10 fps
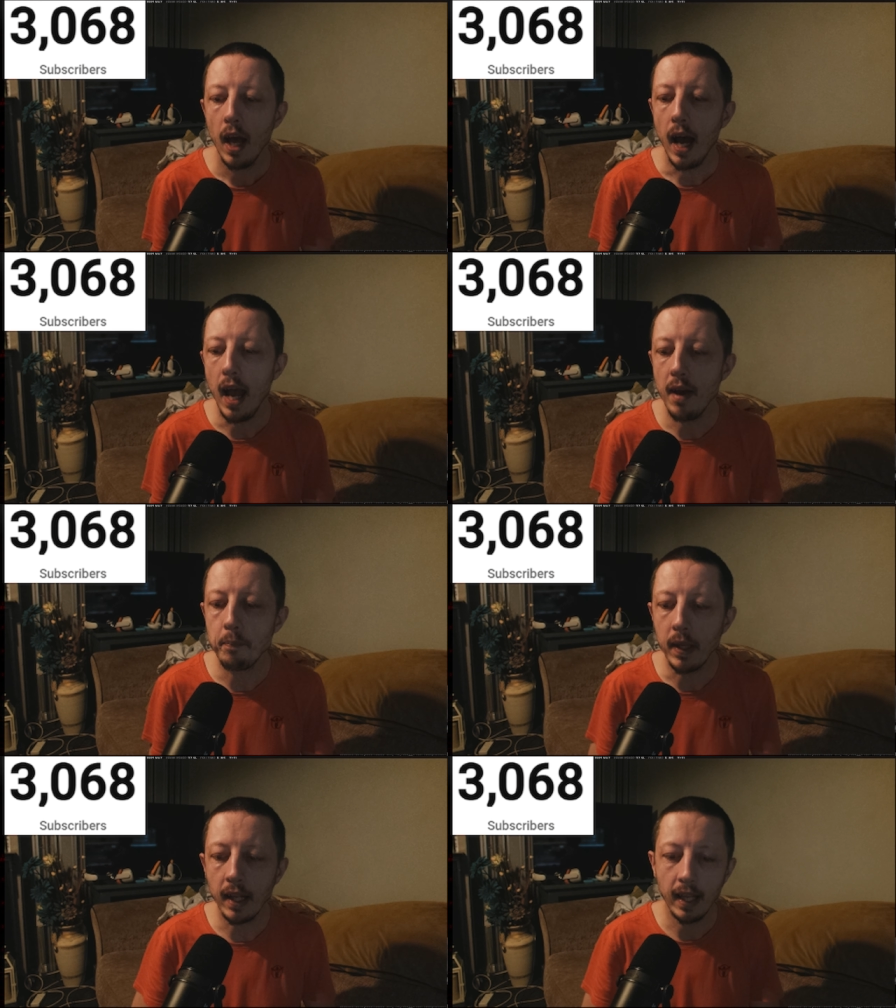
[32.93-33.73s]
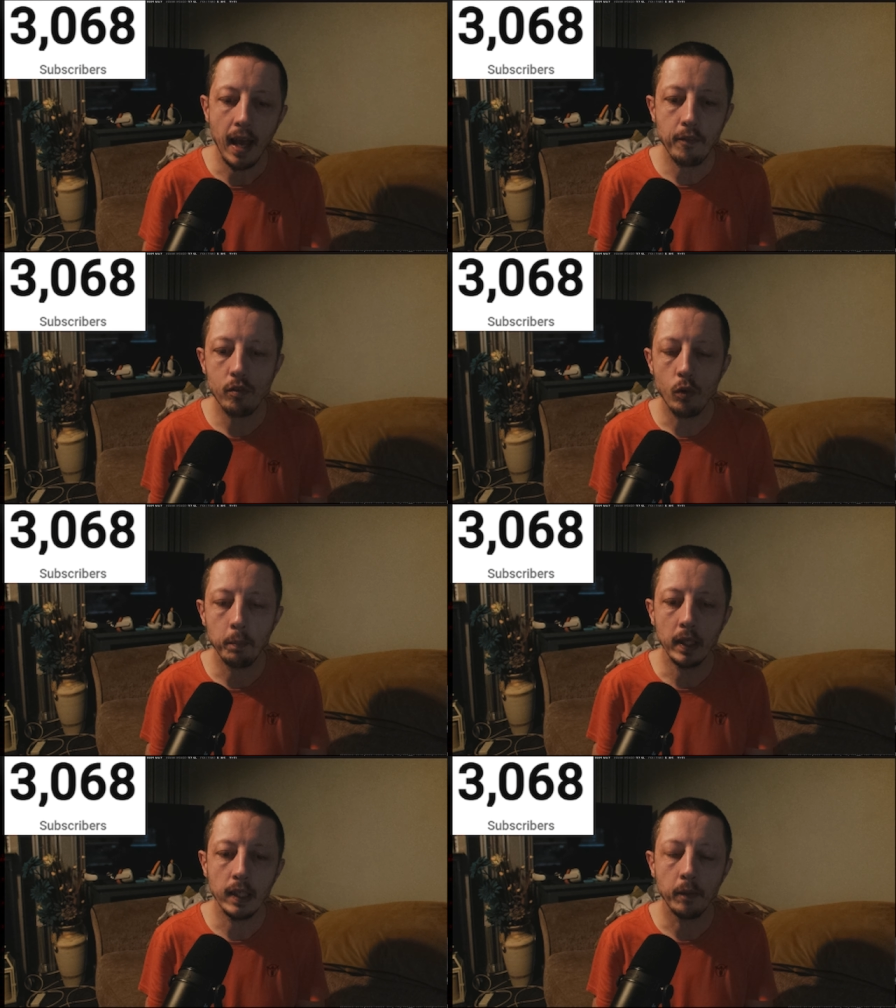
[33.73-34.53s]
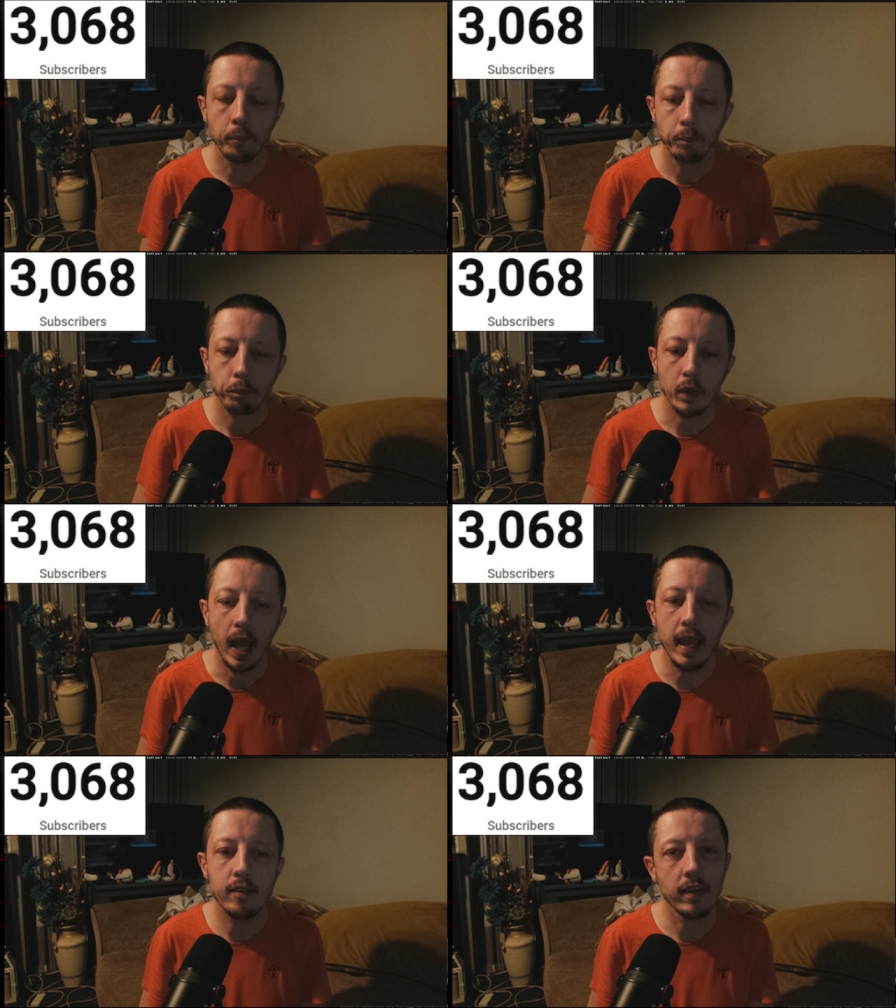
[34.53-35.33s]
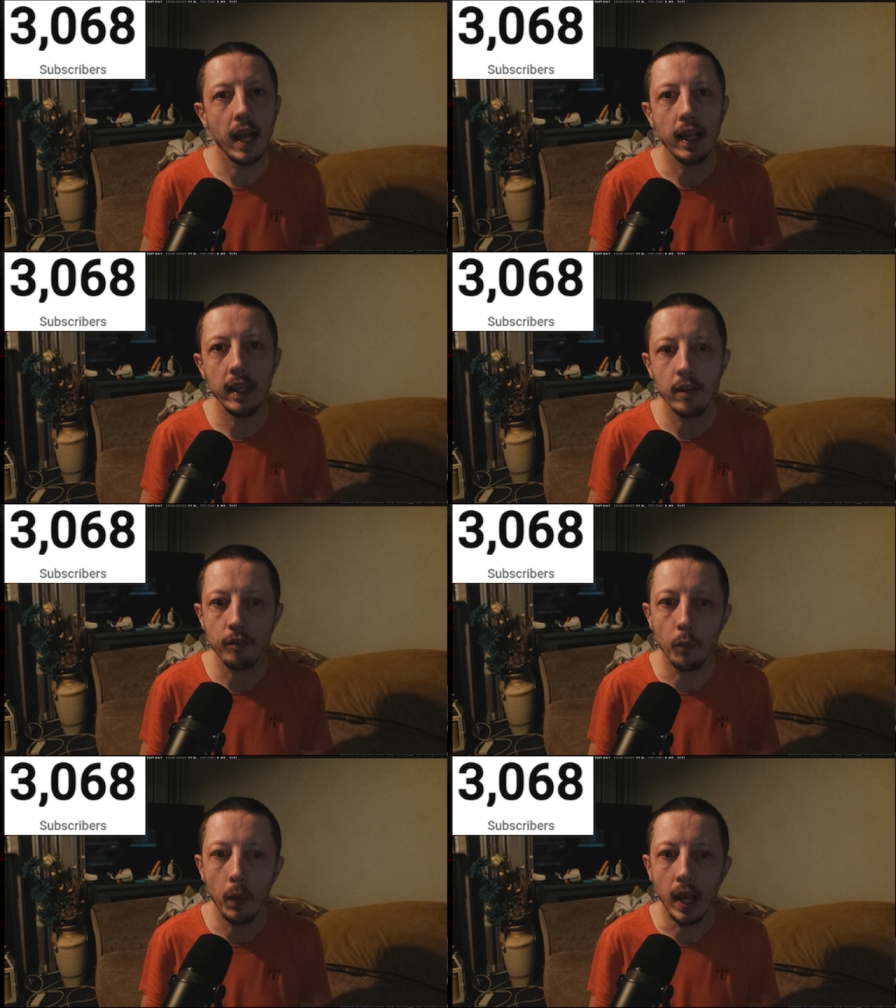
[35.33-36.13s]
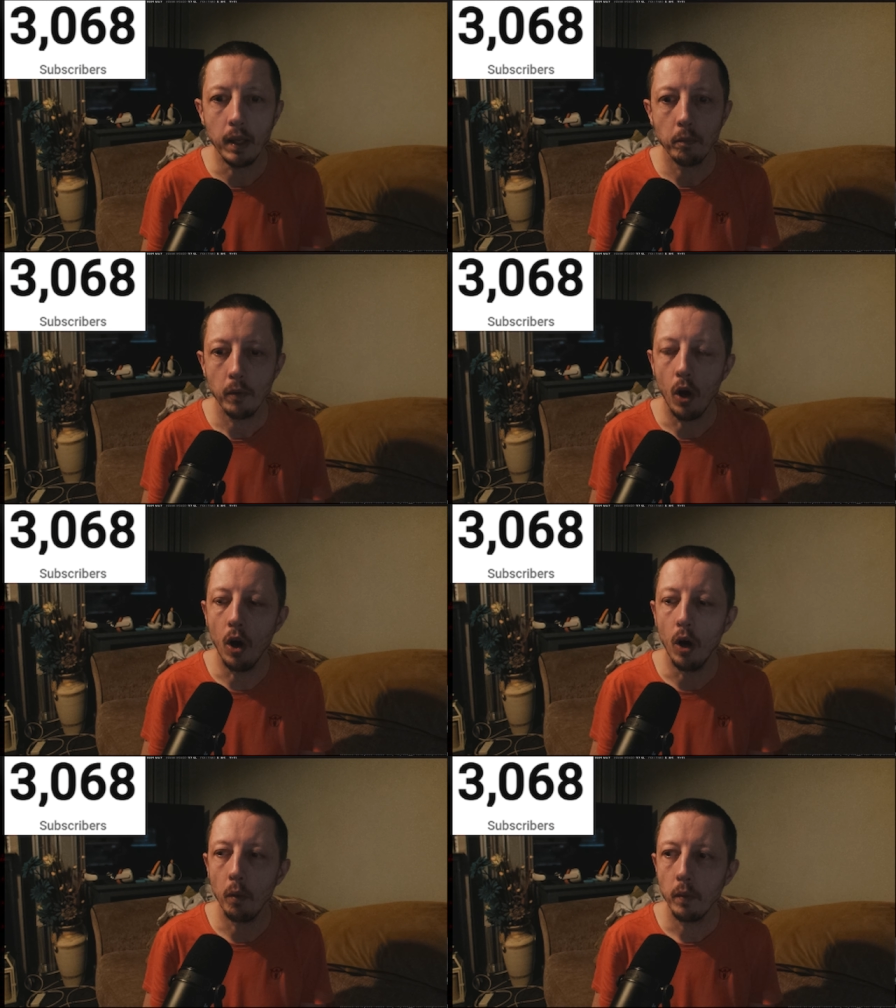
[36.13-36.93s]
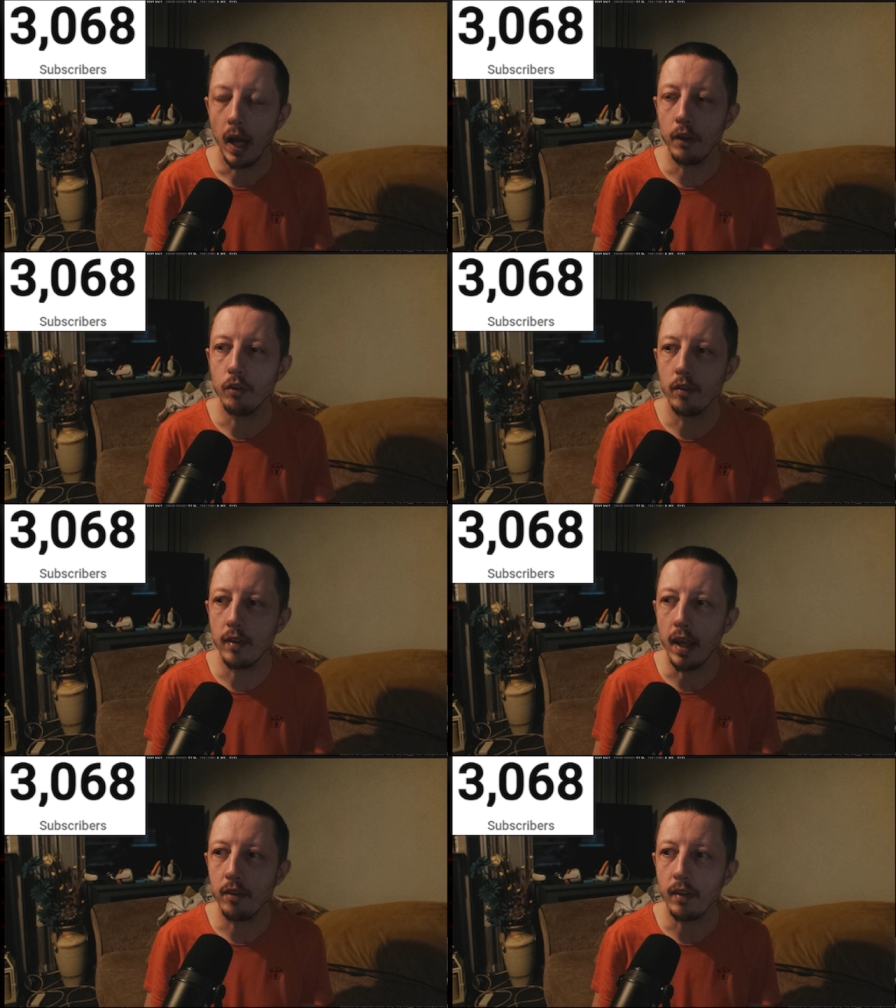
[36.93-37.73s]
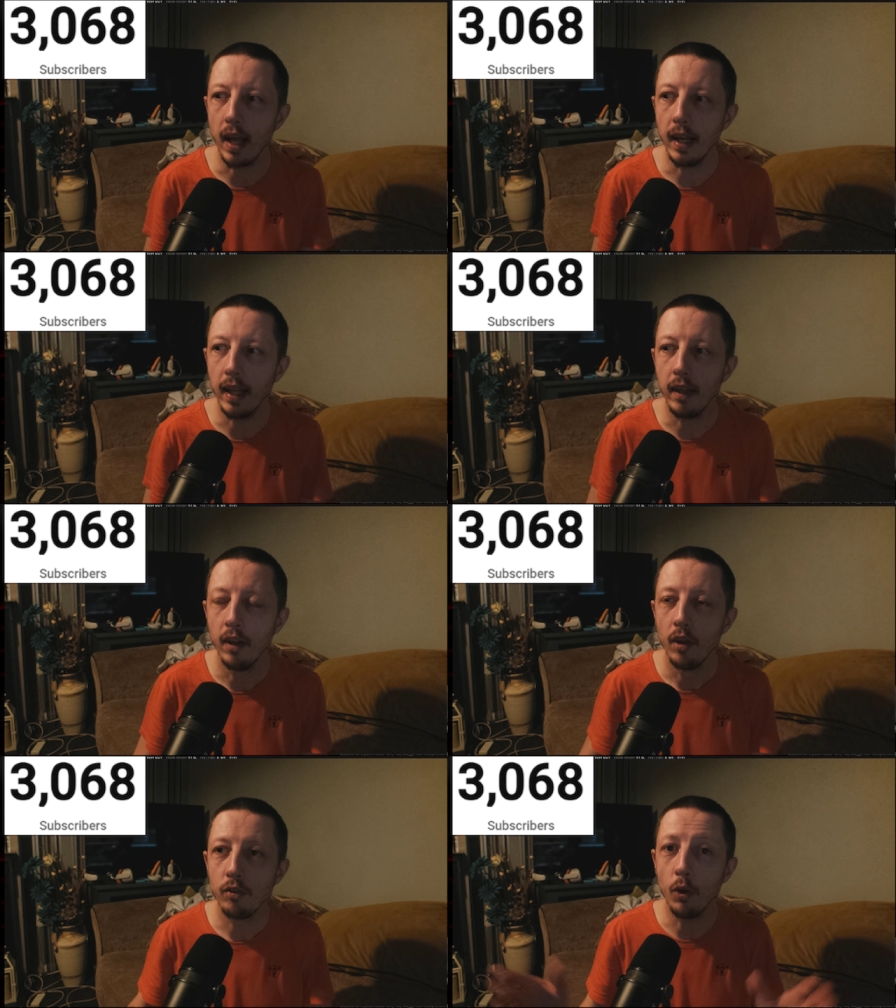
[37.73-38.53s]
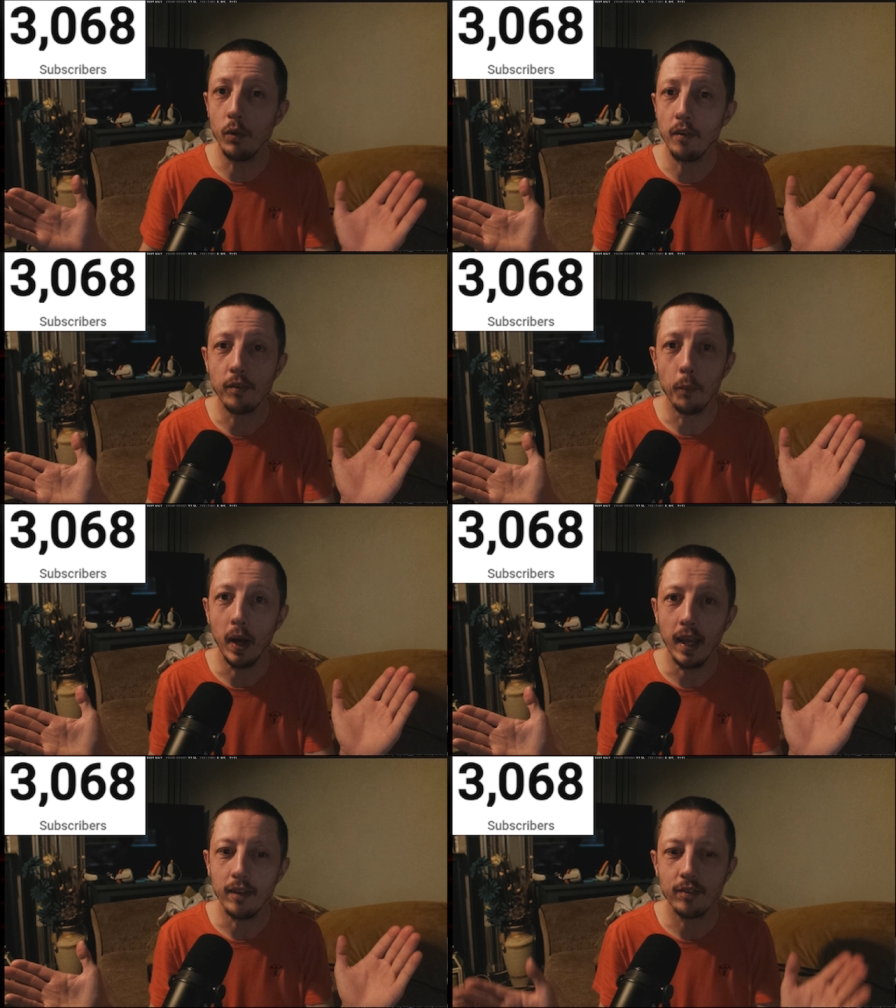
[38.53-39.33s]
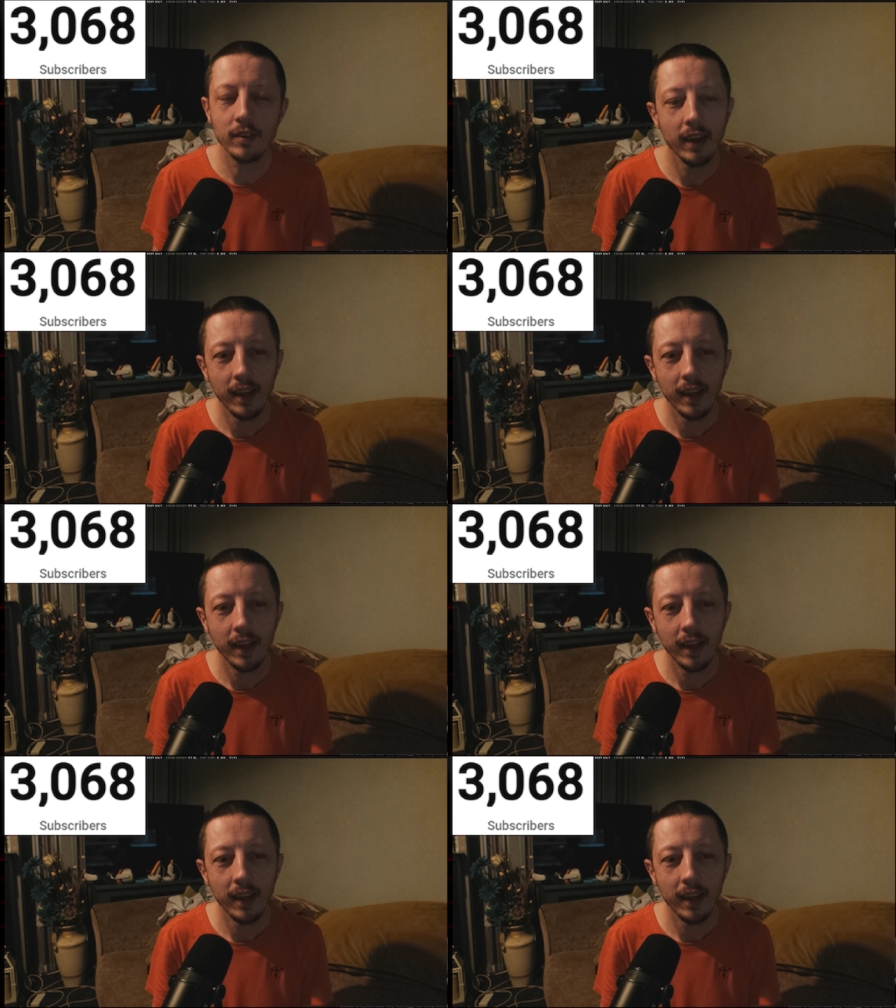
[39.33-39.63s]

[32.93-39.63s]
I have been live streaming a slightly different way, or I should say, slightly two different ways.